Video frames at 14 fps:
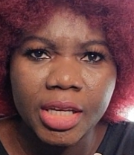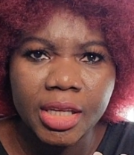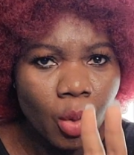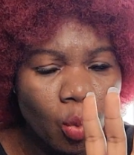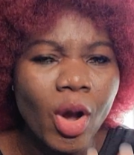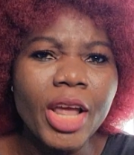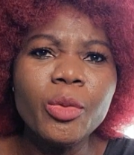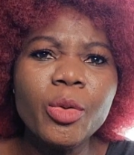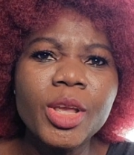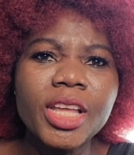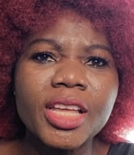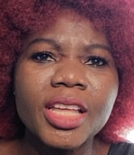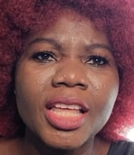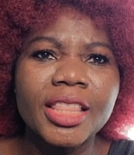One
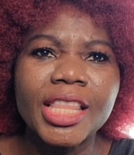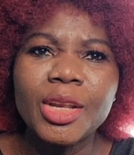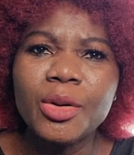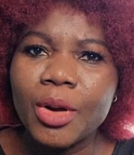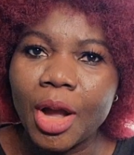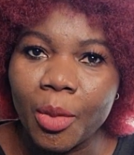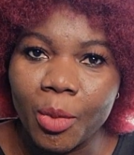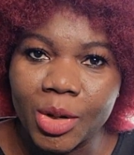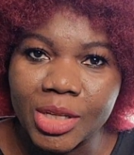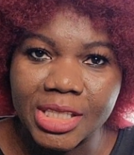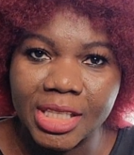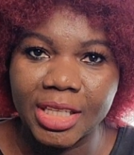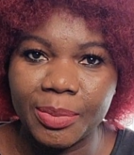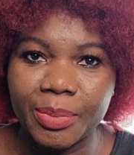week, then you can go and
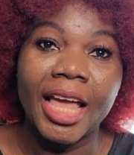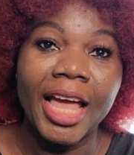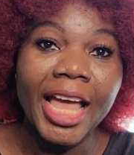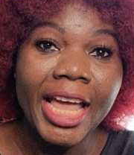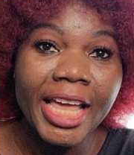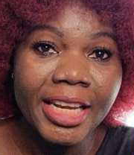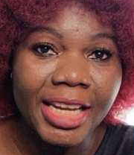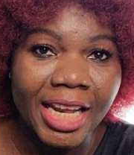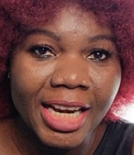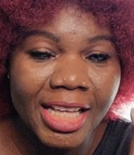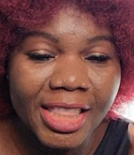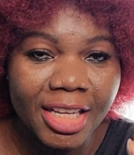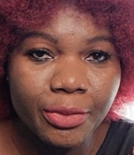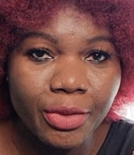sleep. And
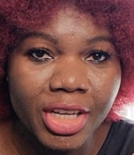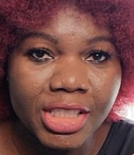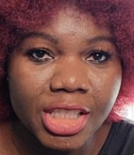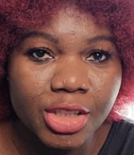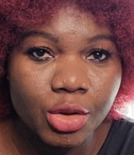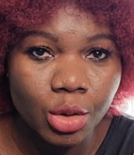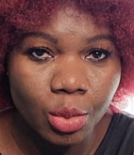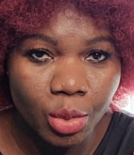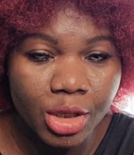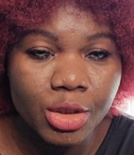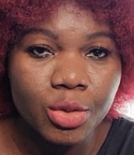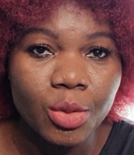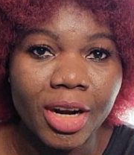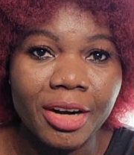another advantage you're going
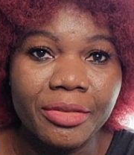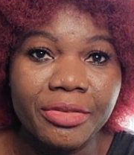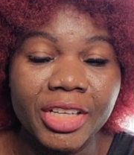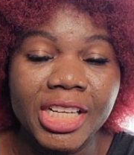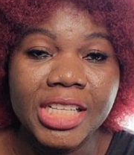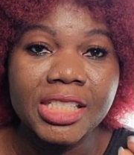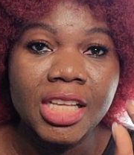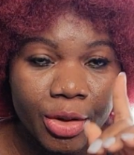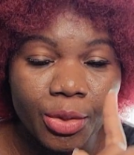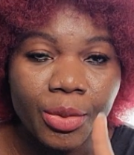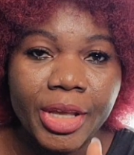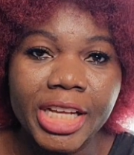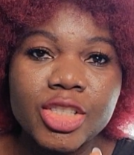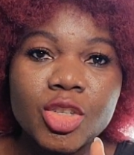to have is you
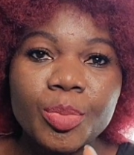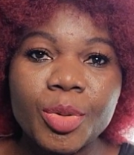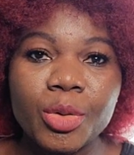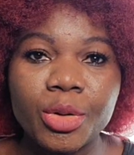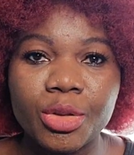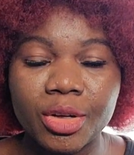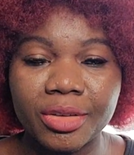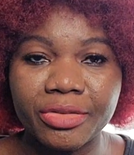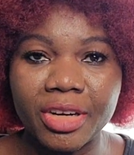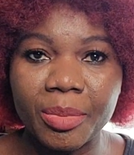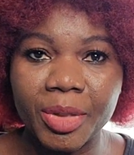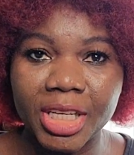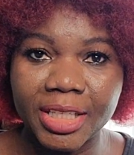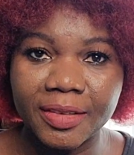get to be with your
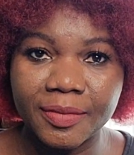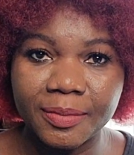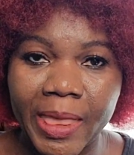family.